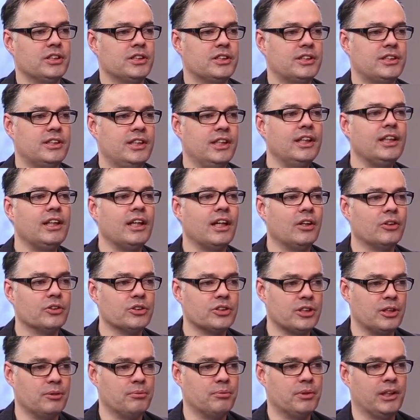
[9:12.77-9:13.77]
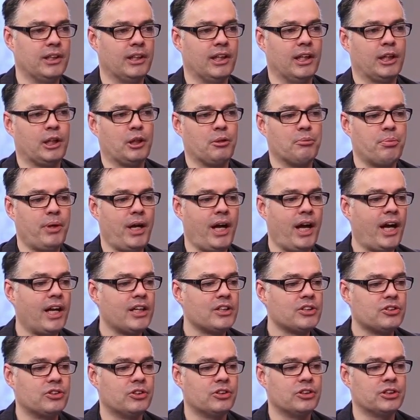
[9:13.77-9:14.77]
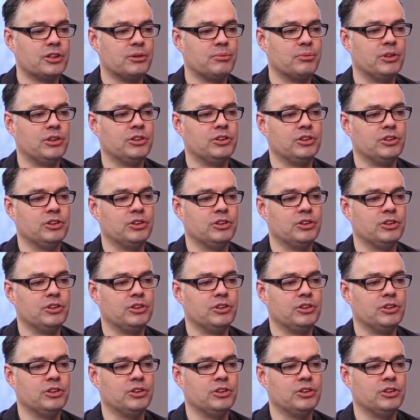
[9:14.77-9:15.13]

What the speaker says: is seek out somebody like a pastor or someone